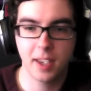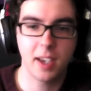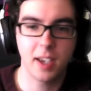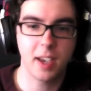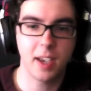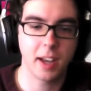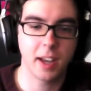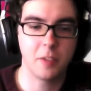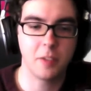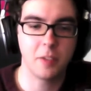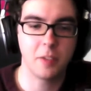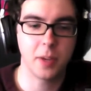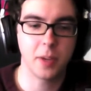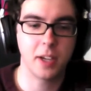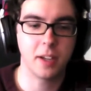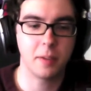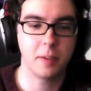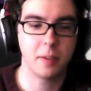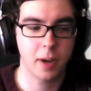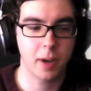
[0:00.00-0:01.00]
and they've
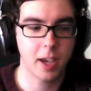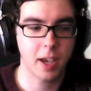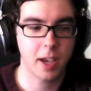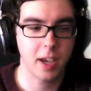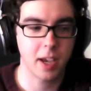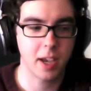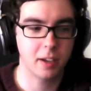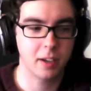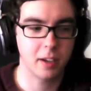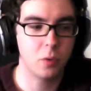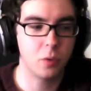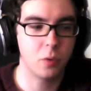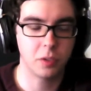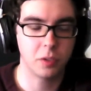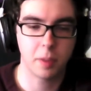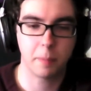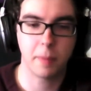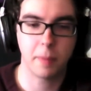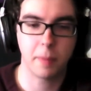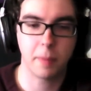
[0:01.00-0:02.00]
been playing all
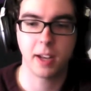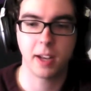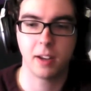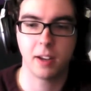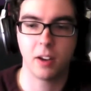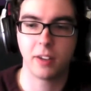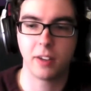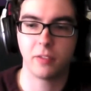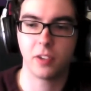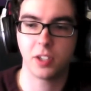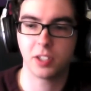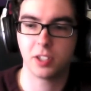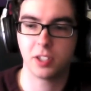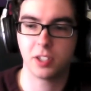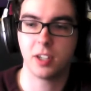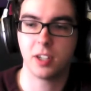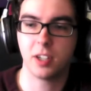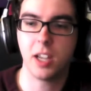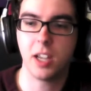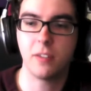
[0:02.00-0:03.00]
of the mainline
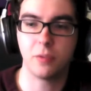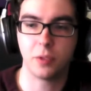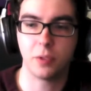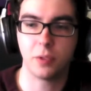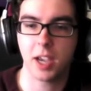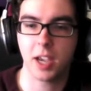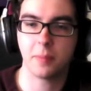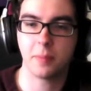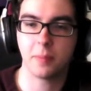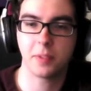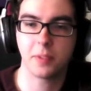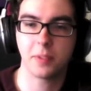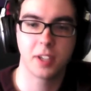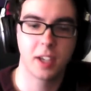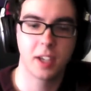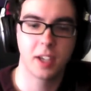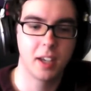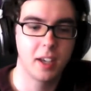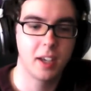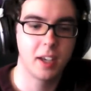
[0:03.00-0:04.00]
Resident Evil games.
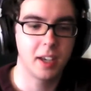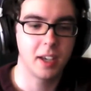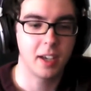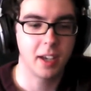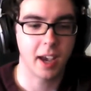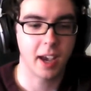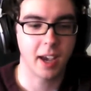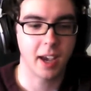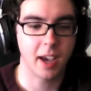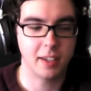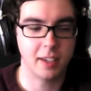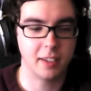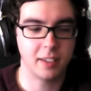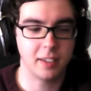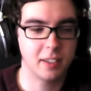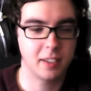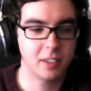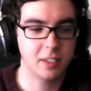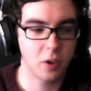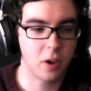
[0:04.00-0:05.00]

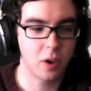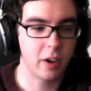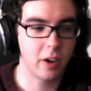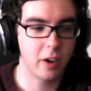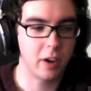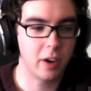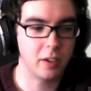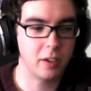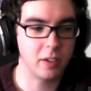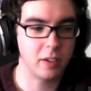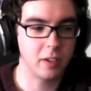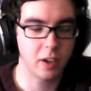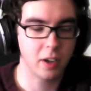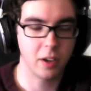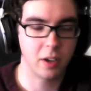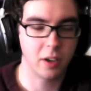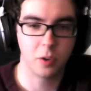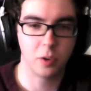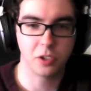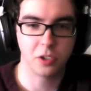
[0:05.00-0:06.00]
And so I
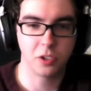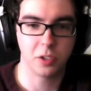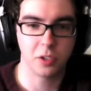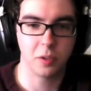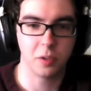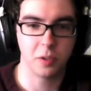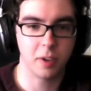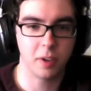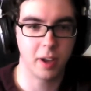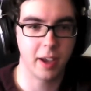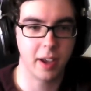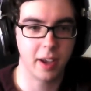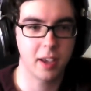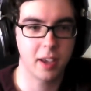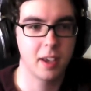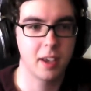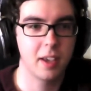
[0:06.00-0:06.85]
started watching them. Like,